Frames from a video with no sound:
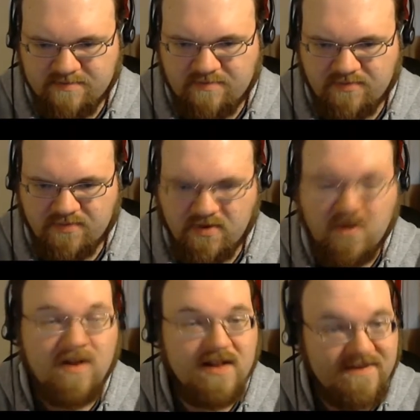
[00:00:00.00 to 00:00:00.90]

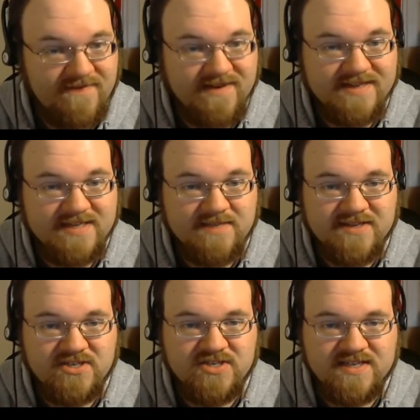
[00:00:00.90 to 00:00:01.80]
Brawl, I forgot to
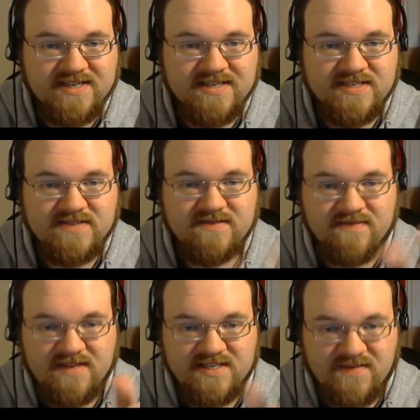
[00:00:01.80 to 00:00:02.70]
mention,
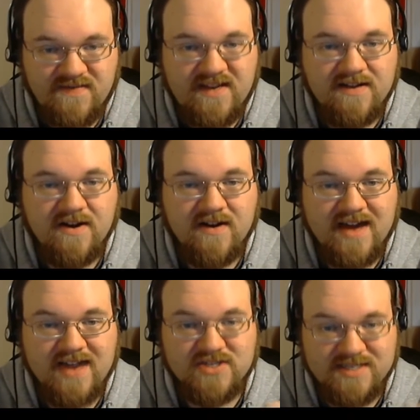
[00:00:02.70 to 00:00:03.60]
his feet are
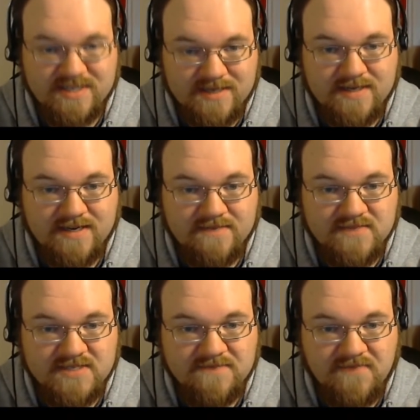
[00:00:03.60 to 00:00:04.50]
actually the
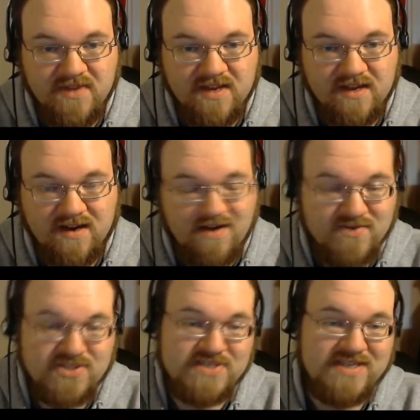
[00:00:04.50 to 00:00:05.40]
thumbs.
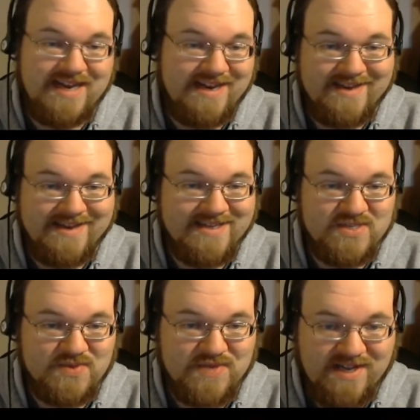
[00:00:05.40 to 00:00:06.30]
Which is, I think
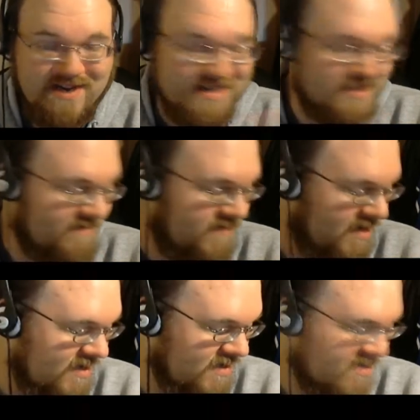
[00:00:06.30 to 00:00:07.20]
is really awesome.
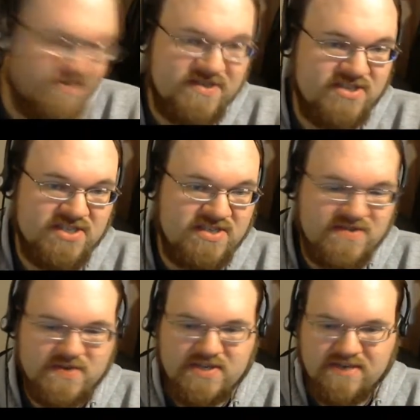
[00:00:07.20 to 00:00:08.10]
So you can just
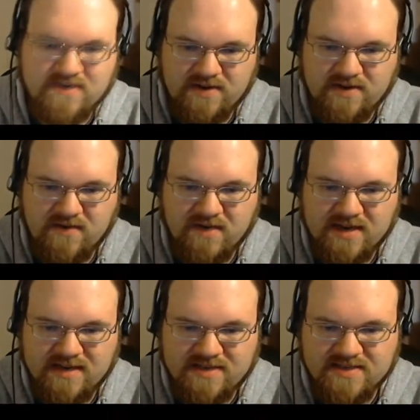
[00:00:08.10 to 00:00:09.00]
use whichever one you
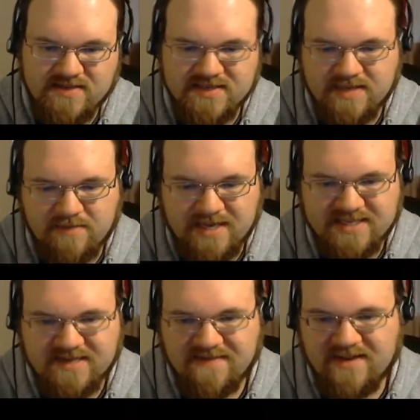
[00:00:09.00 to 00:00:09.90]
want. So he's like
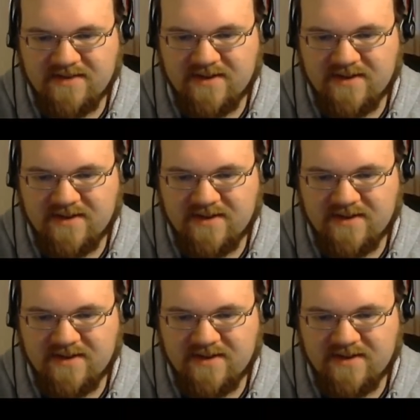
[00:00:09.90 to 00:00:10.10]
Blastoff that way.